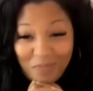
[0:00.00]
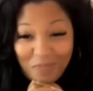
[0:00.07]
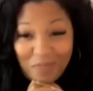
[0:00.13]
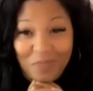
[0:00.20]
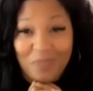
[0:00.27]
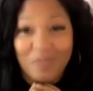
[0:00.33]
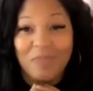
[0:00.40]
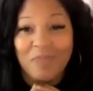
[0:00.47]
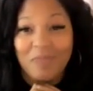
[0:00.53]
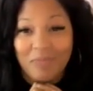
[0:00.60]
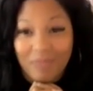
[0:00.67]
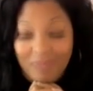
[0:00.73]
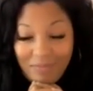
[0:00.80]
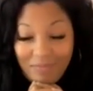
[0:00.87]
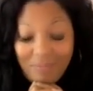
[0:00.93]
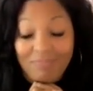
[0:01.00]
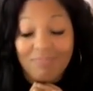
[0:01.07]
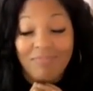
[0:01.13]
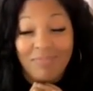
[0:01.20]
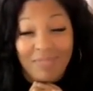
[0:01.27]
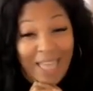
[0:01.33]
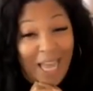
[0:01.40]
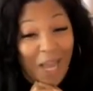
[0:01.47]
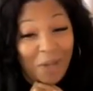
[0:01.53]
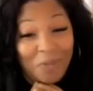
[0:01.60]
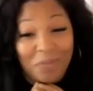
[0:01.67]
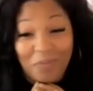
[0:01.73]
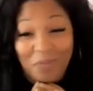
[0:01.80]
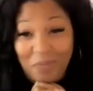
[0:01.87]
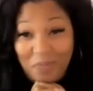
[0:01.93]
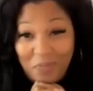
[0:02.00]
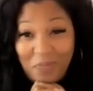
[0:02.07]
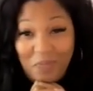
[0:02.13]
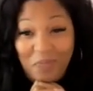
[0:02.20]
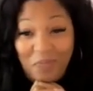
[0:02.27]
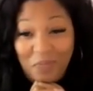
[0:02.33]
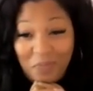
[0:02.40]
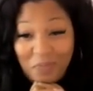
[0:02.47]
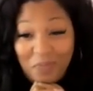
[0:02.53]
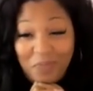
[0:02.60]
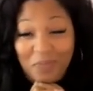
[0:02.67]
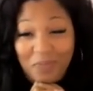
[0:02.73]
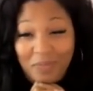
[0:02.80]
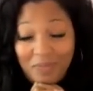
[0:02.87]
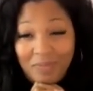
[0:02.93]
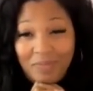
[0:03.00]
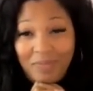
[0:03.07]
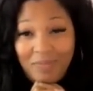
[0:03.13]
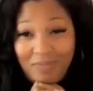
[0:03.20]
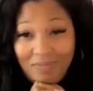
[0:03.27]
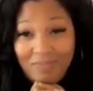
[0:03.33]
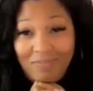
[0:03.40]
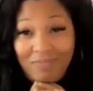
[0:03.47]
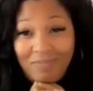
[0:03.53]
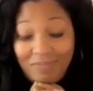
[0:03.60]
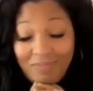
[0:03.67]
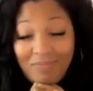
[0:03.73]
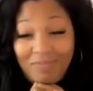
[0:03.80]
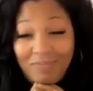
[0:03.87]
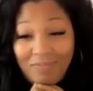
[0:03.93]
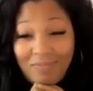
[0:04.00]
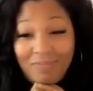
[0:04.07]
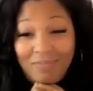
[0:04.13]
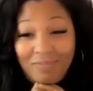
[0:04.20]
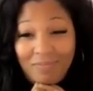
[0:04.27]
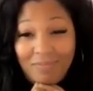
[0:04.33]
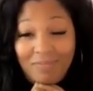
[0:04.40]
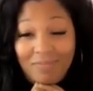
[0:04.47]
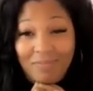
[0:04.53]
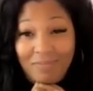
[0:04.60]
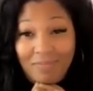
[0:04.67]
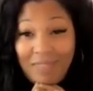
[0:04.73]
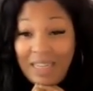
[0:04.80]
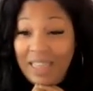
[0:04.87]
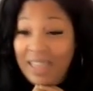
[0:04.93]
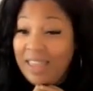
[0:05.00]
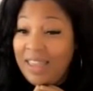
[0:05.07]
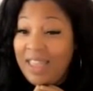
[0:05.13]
The person shown says nothing.